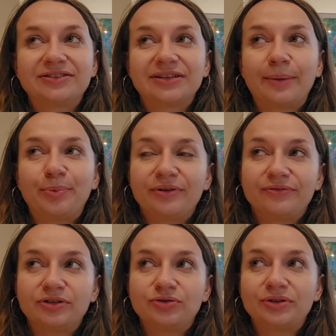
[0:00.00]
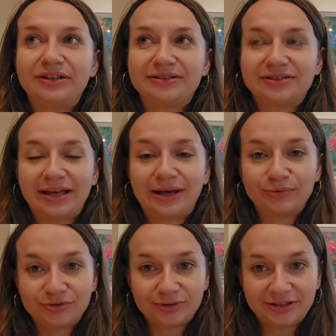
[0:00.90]
couple of retreats I
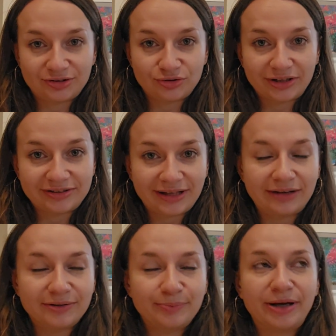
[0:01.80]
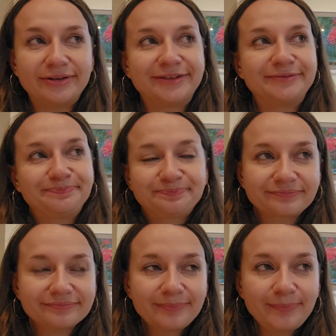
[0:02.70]
was really stressed out about it.
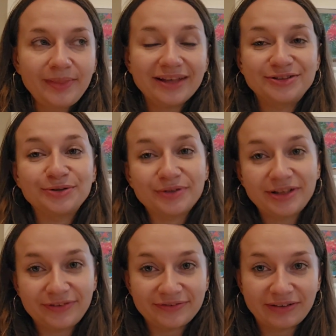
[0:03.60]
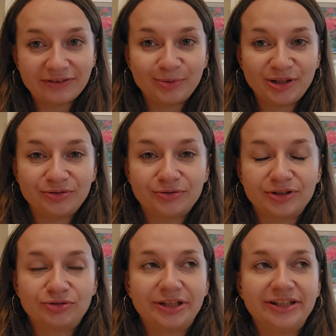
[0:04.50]
So if you've never been to a
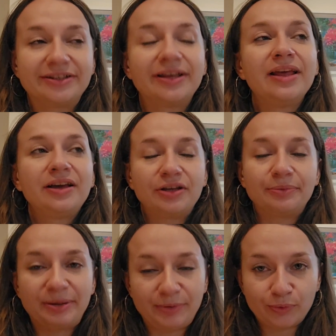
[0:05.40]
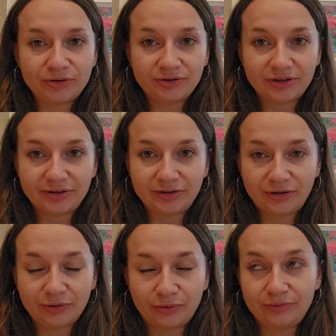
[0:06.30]
retreat, you may be wondering,
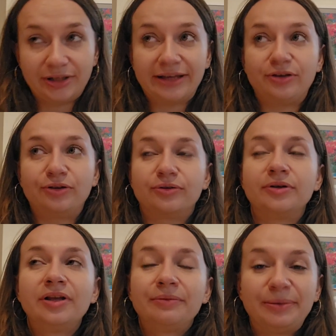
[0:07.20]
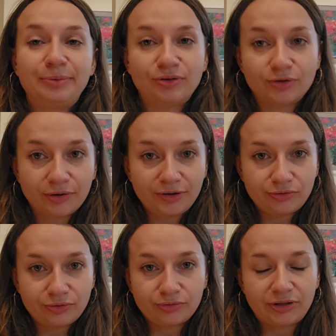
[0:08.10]
maybe you're going
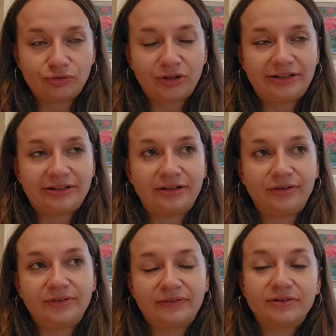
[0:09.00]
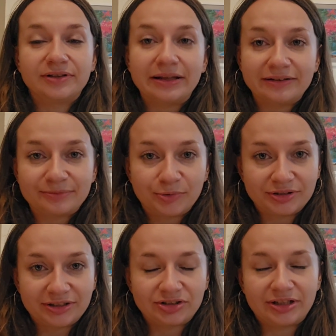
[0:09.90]
to a retreat and you've never done a smalls
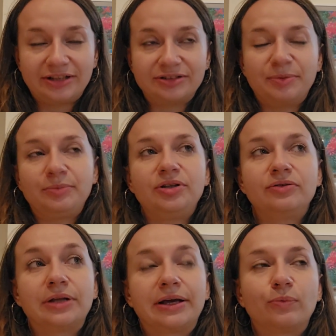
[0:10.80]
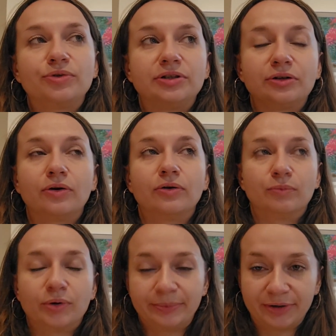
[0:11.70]
exchange. Maybe you're like wondering, oh,
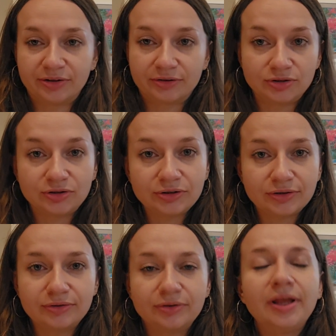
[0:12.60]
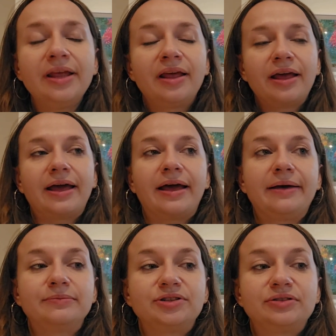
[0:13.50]
what am I going to do?
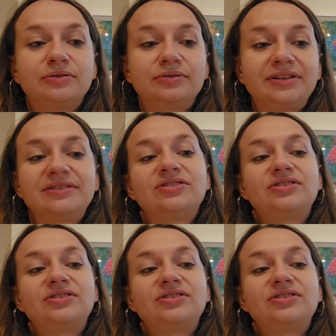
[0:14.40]
So this is